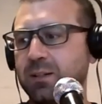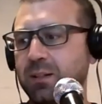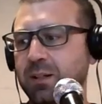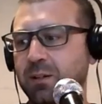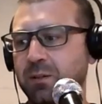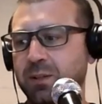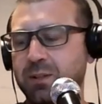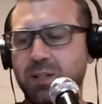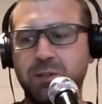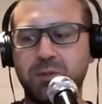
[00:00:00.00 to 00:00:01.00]
the
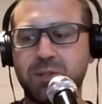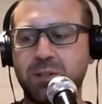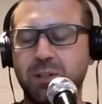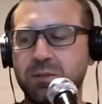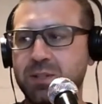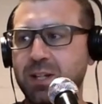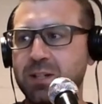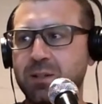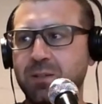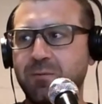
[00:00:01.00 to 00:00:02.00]
tunnels and all those
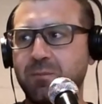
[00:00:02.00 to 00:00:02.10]
things in that